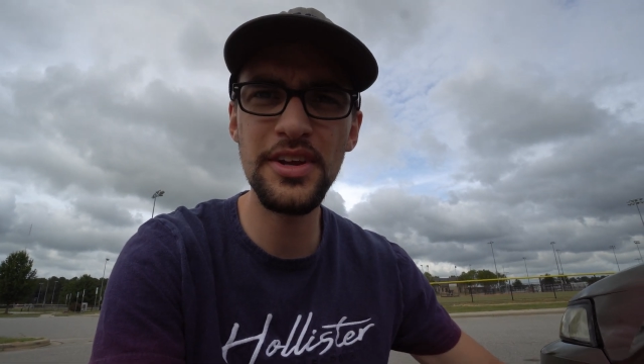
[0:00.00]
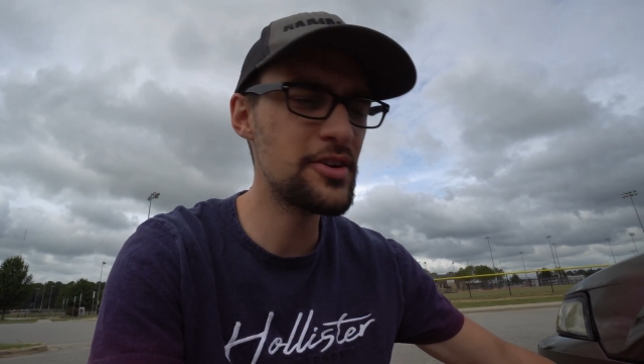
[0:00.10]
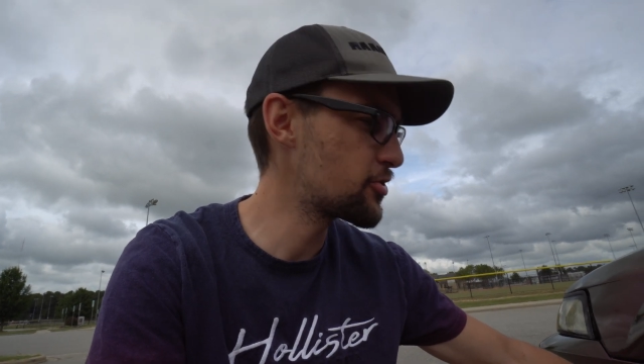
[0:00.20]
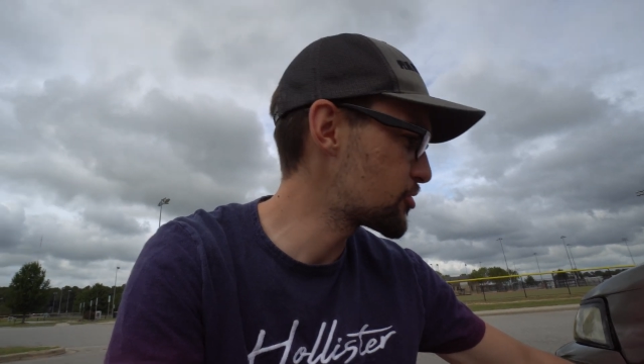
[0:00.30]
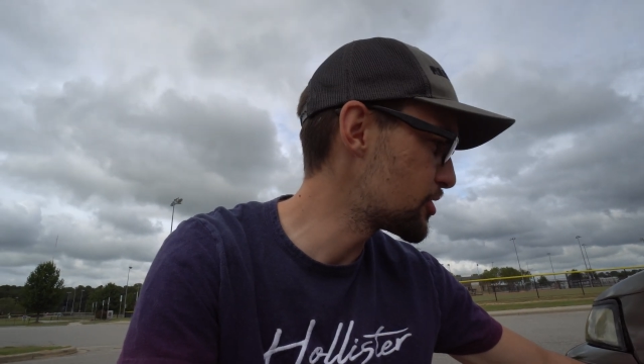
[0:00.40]

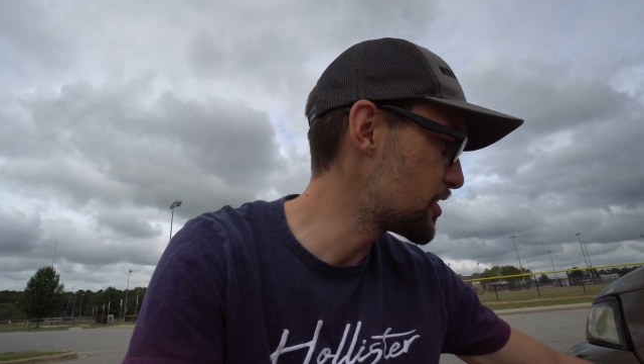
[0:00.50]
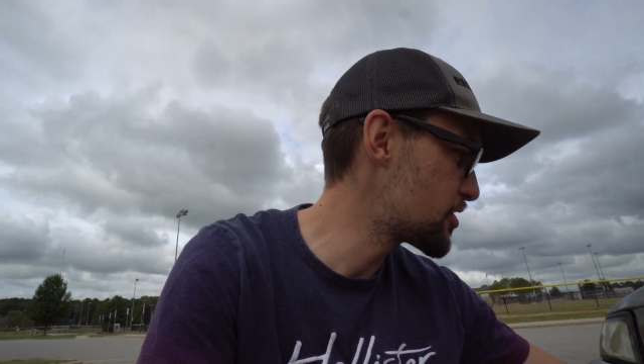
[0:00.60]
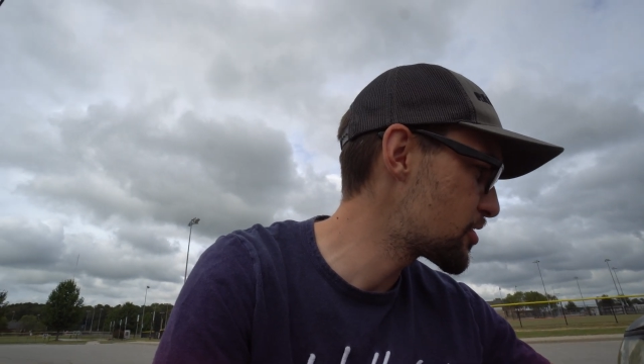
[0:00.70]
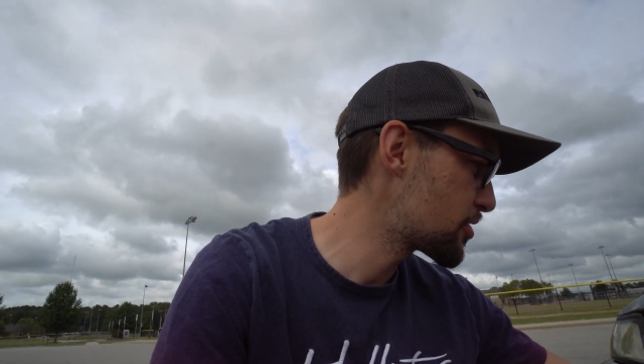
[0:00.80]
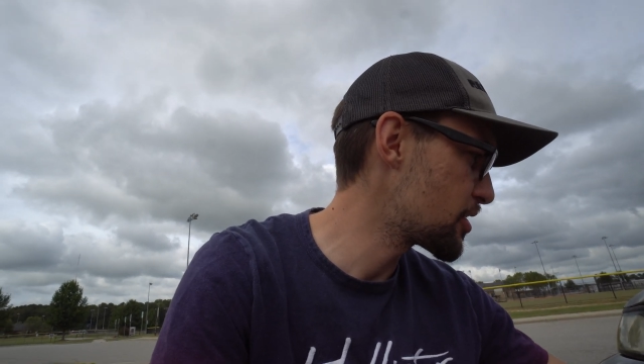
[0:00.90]

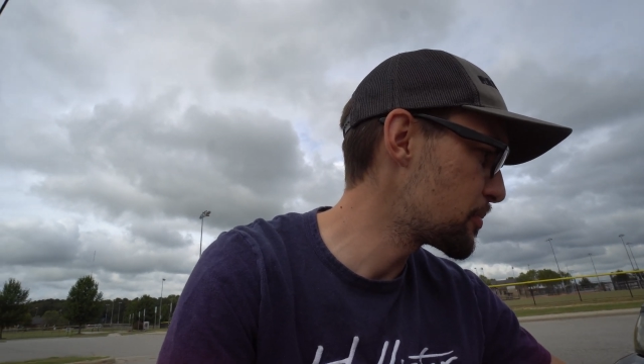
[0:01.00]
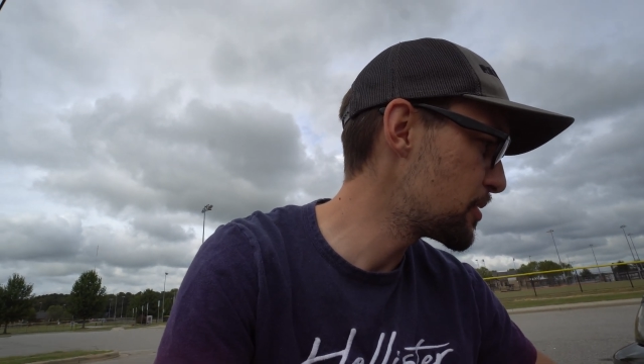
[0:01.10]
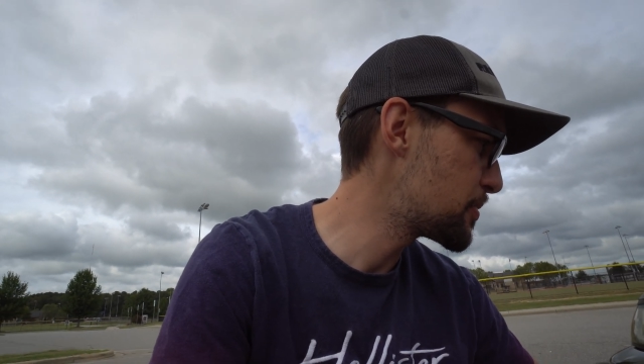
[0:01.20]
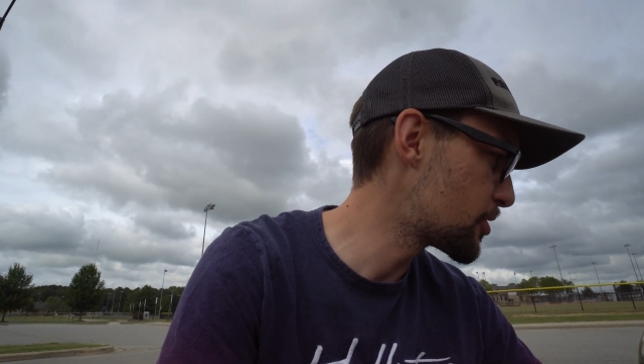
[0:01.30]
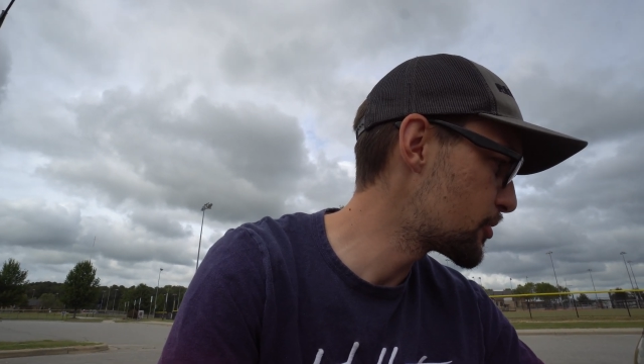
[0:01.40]
Industries. Some
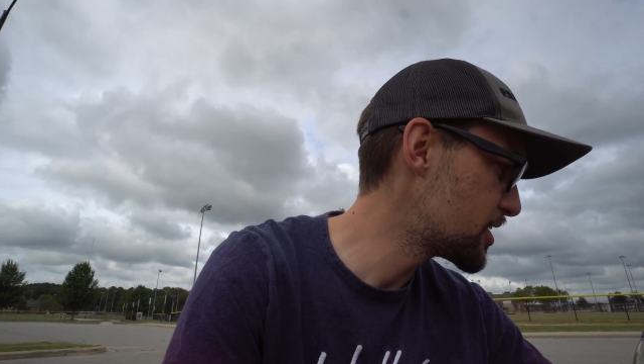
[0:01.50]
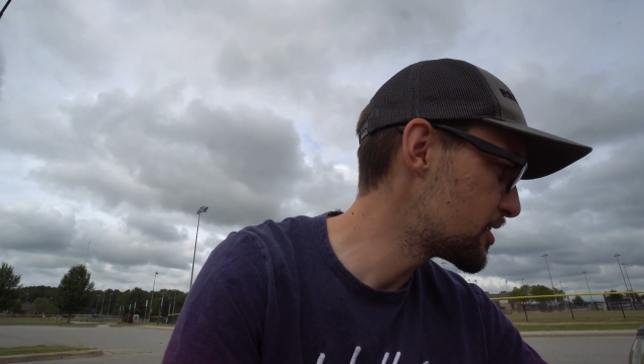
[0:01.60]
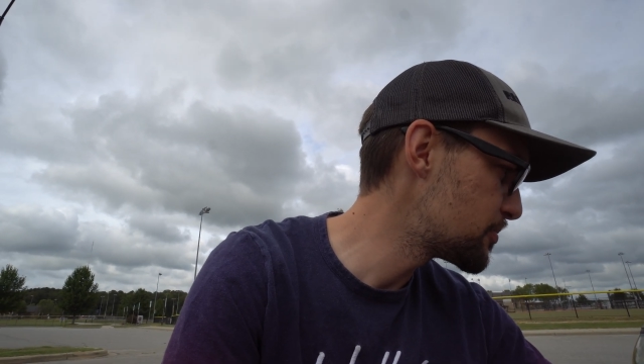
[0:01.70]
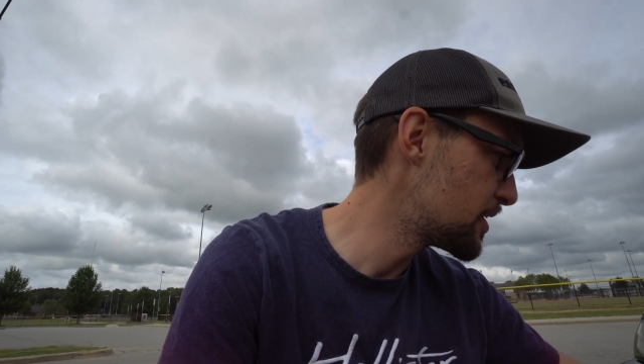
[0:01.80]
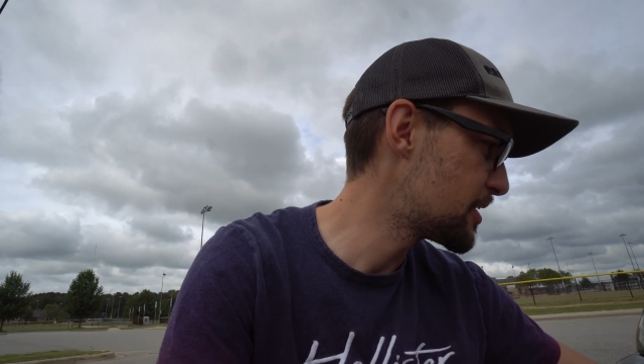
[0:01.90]
people already
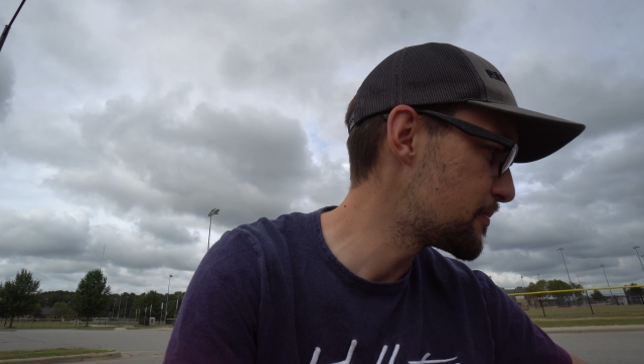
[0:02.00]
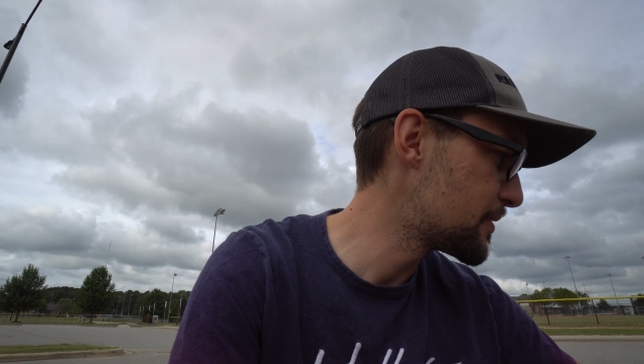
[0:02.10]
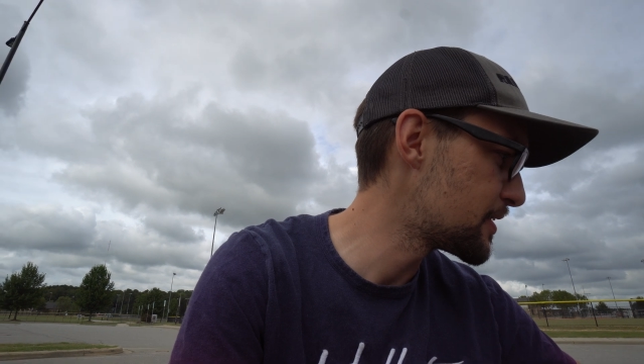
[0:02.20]
hit me up